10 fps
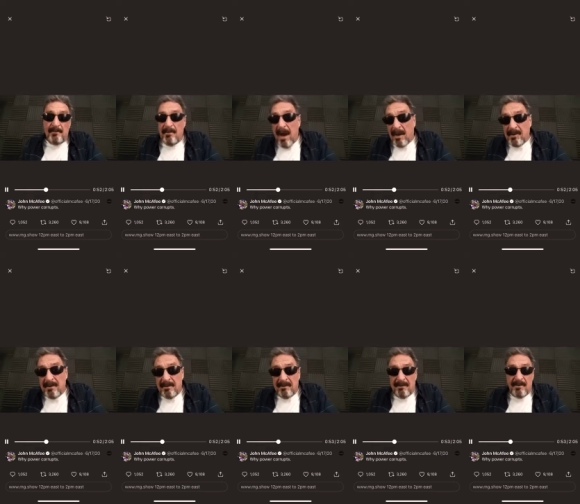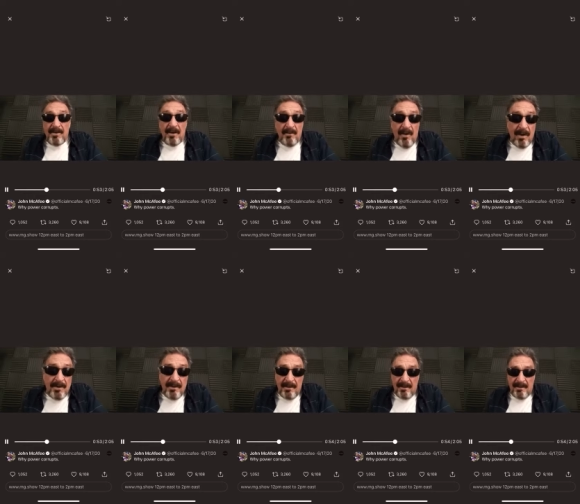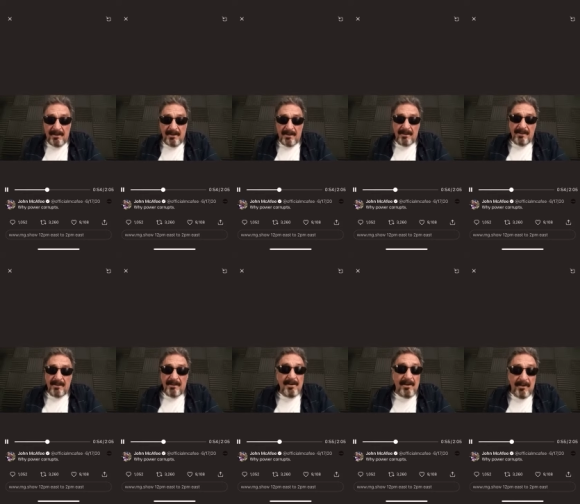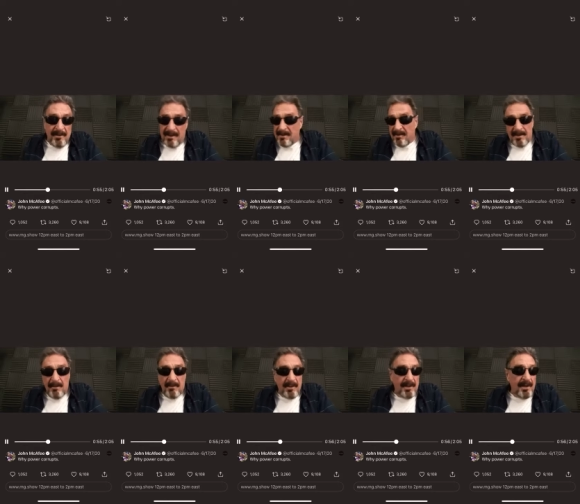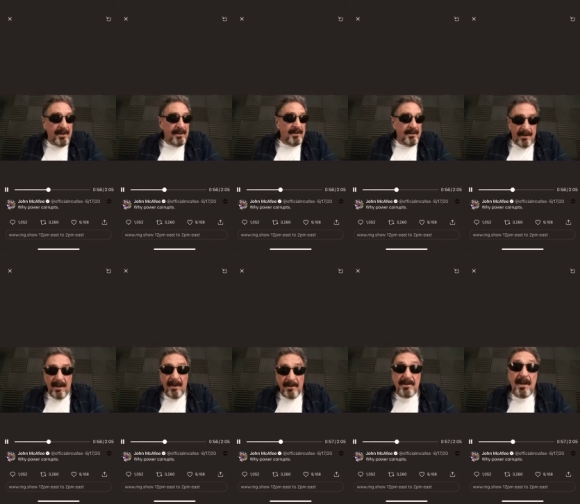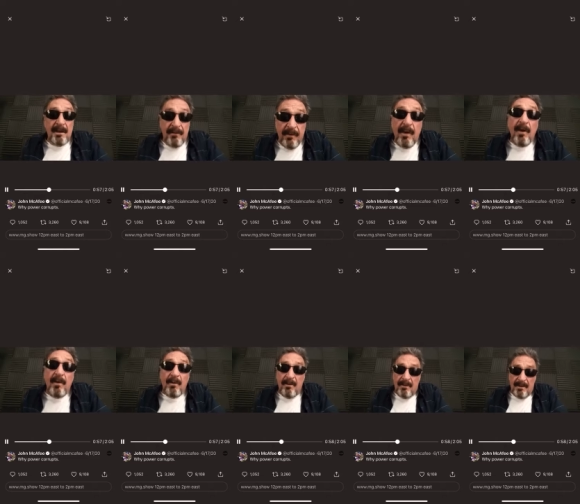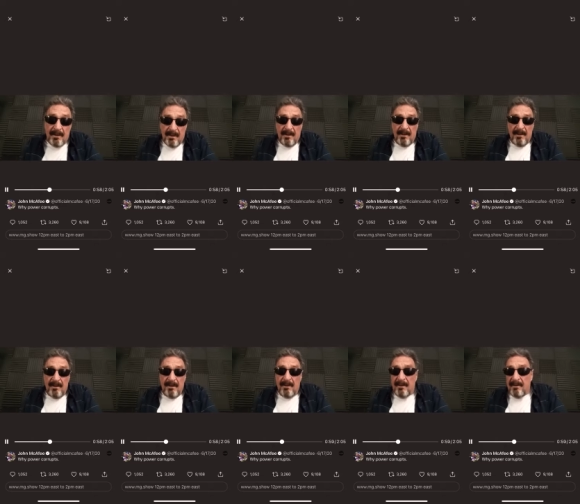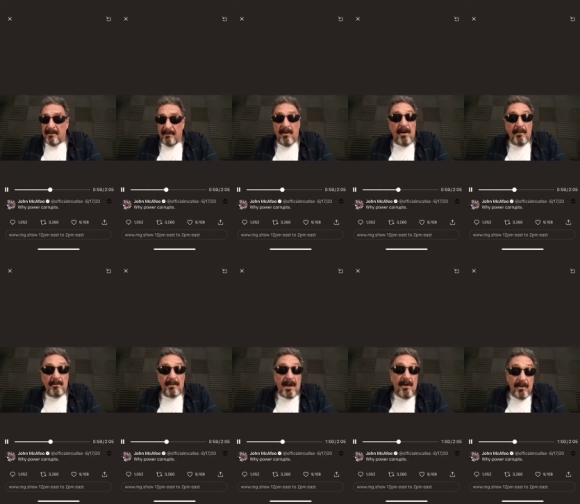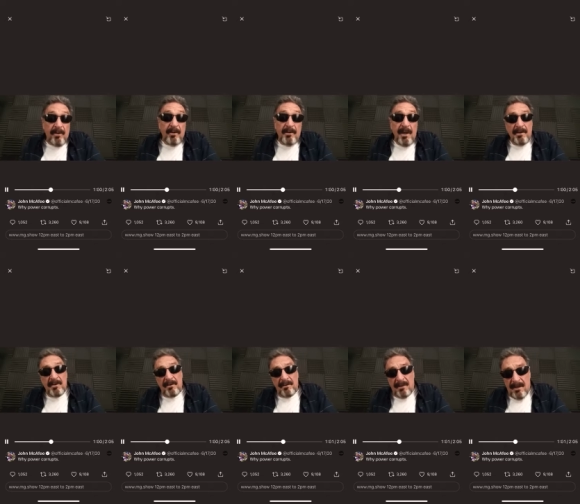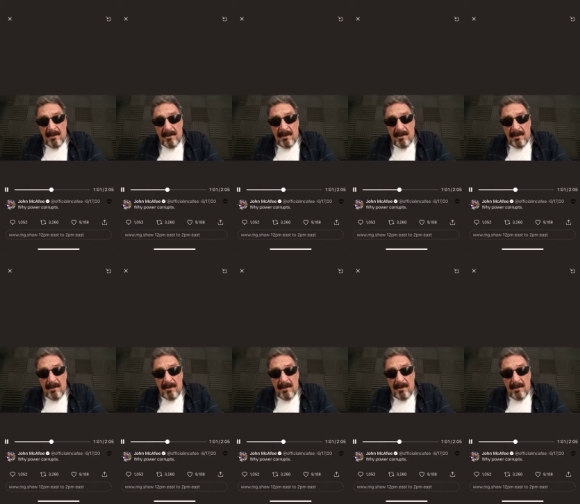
Compassion, generosity. No, these are simply things that flow from our good nature.